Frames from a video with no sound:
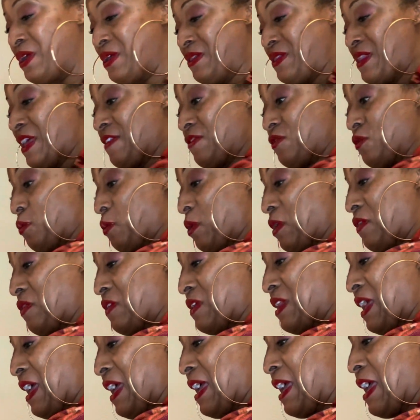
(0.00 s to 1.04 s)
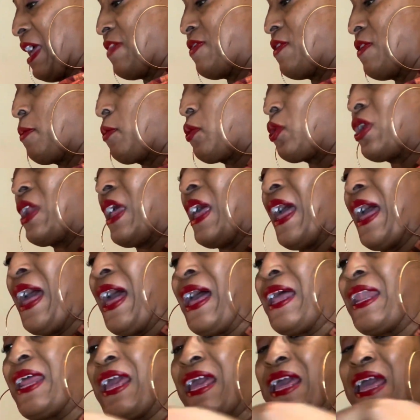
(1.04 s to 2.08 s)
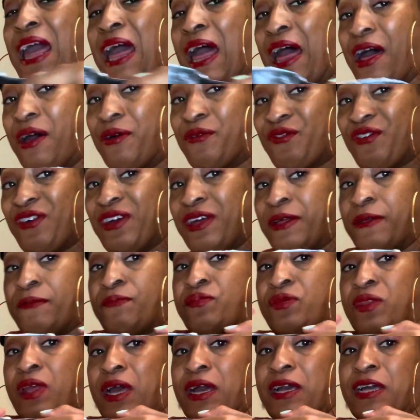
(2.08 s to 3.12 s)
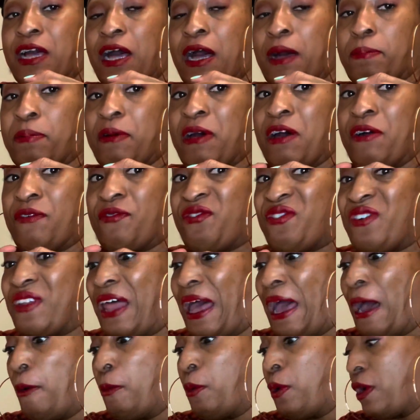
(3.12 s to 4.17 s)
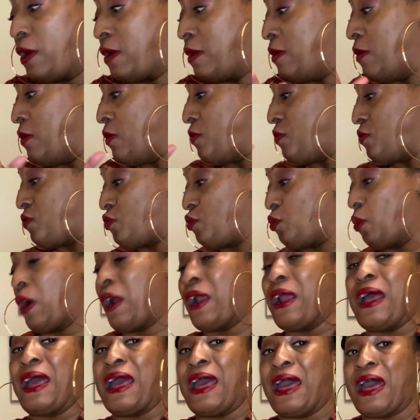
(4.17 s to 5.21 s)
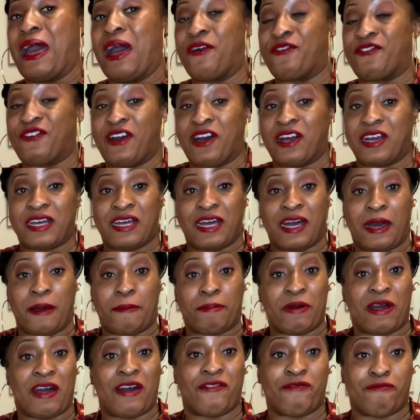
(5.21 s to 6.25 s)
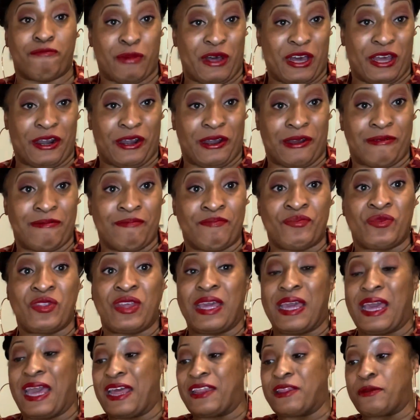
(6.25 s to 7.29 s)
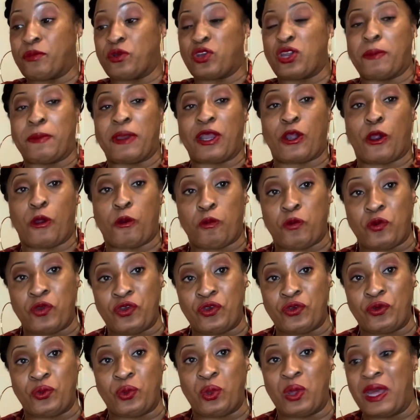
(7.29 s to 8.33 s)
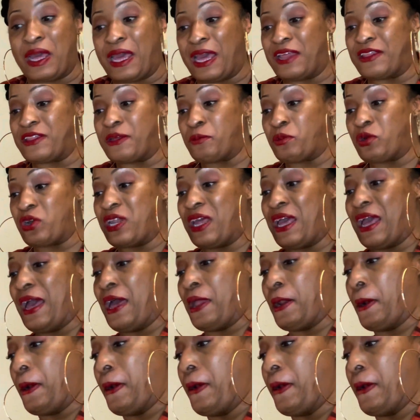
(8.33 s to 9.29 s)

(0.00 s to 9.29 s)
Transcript: That's the word of the day. And then we're gonna add a half a cup of flour to our half a cup of butter. And then we're gonna make our roux, and then we're gonna add